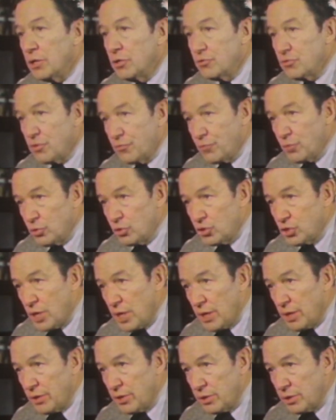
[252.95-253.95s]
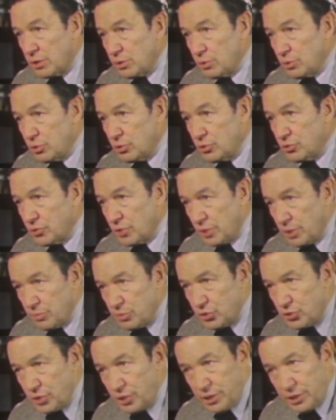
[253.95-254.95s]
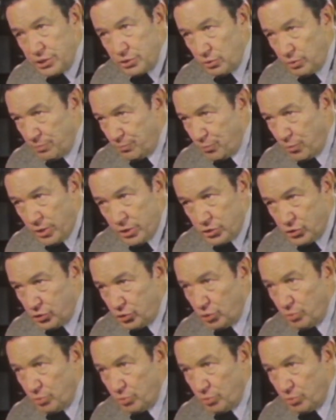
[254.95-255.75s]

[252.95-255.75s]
is the fruit salad includes a limousine to impress